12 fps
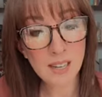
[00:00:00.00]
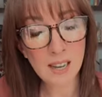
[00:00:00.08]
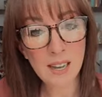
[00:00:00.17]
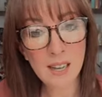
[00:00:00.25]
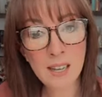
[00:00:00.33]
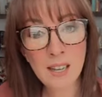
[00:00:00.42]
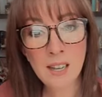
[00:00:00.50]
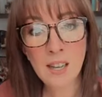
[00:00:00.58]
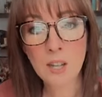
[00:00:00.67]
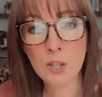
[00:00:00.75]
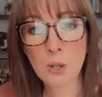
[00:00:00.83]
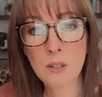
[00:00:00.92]
Okay,
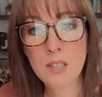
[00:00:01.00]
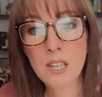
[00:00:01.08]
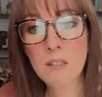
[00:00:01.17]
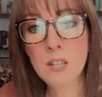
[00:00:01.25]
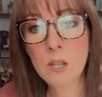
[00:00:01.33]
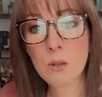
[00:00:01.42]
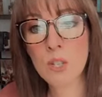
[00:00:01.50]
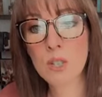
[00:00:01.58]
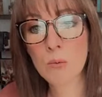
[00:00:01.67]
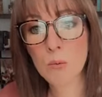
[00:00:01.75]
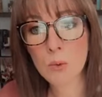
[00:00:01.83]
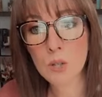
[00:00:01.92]
so I've given you
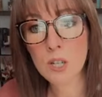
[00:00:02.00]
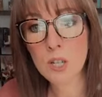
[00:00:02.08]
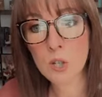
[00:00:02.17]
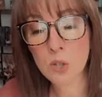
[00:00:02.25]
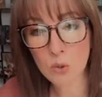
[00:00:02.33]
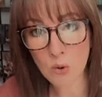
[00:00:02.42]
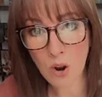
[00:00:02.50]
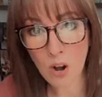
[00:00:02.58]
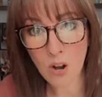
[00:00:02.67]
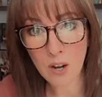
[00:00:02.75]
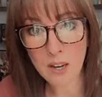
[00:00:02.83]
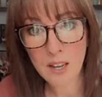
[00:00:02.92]
some really
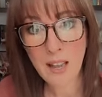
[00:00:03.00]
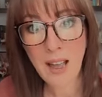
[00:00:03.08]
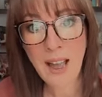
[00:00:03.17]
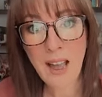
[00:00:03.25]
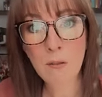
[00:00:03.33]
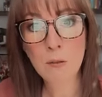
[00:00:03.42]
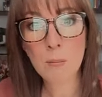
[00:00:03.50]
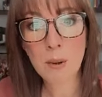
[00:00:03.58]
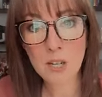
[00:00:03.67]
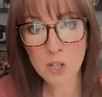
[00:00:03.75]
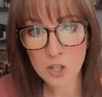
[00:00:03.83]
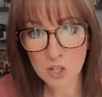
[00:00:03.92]
strong
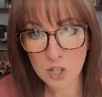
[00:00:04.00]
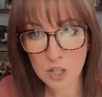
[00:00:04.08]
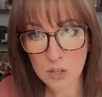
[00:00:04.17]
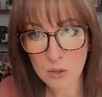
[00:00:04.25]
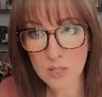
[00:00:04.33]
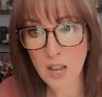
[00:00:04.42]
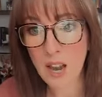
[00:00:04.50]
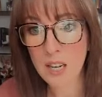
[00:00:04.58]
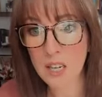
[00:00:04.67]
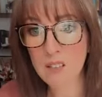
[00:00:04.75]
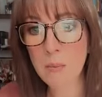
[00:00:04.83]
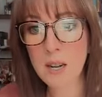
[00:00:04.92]
affirmations to use.
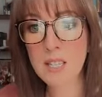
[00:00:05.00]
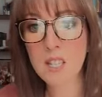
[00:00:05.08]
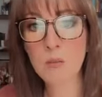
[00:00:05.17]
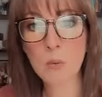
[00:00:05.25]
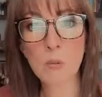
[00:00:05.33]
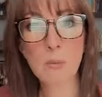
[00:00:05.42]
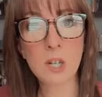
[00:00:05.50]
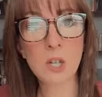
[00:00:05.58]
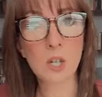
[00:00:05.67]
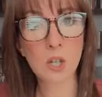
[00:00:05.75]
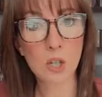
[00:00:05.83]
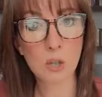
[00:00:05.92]
I give myself
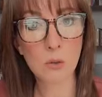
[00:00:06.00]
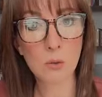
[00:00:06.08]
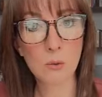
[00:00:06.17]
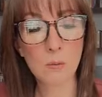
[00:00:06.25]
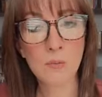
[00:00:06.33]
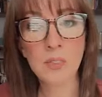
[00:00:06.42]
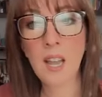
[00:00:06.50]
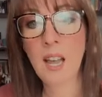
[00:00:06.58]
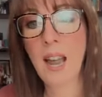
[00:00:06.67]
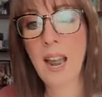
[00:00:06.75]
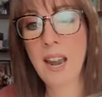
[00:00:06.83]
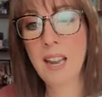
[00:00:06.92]
permission to,
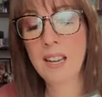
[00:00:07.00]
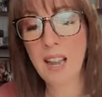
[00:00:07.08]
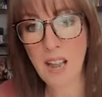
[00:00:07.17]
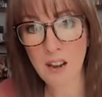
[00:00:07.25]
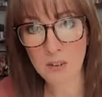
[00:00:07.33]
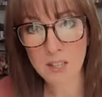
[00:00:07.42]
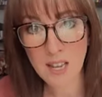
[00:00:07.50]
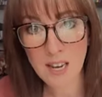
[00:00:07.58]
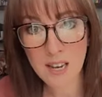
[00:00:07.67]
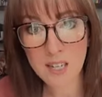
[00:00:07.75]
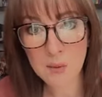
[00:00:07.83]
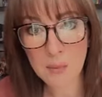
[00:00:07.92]
and
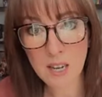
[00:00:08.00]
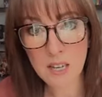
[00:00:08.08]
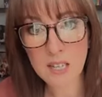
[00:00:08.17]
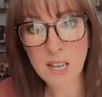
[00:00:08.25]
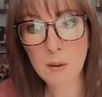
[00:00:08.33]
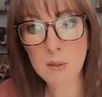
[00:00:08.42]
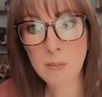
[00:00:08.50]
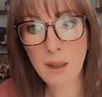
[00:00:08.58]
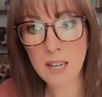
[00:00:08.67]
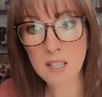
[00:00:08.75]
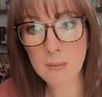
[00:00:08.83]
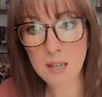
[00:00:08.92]
everything I spend comes
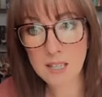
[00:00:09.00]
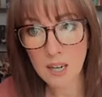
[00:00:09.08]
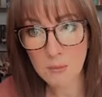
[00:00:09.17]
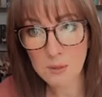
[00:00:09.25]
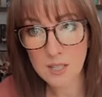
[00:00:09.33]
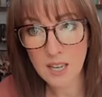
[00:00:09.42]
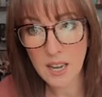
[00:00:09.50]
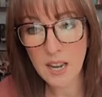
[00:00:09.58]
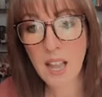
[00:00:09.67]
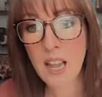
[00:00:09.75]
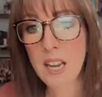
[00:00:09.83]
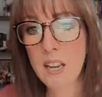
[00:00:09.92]
back to me times
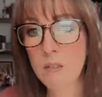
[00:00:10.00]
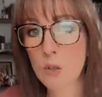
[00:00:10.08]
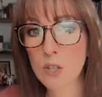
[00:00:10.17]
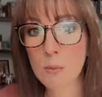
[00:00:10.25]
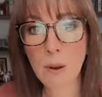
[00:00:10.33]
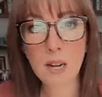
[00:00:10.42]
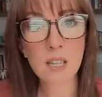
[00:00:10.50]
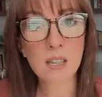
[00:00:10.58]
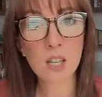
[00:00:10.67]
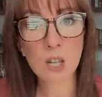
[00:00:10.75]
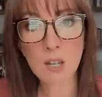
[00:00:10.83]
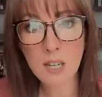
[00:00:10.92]
10. If there's
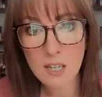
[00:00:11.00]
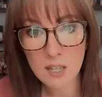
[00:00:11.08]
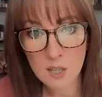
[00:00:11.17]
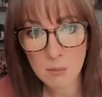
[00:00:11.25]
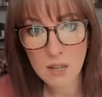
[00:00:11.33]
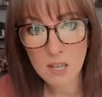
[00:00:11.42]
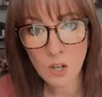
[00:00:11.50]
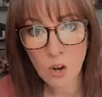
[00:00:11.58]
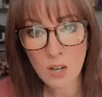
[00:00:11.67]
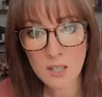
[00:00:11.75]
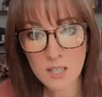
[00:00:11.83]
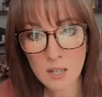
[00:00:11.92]
money that you need to spend
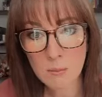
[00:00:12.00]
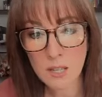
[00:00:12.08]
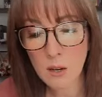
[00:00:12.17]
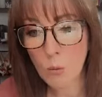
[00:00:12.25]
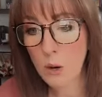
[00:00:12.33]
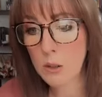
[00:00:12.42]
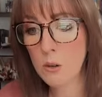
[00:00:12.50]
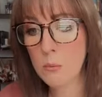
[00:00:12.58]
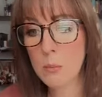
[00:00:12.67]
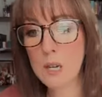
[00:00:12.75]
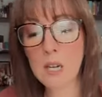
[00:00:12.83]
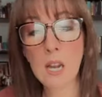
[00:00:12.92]
on something,
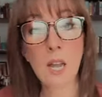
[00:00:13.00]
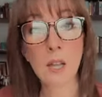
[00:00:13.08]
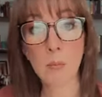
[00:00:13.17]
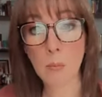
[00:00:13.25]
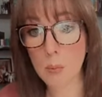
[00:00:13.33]
whether it be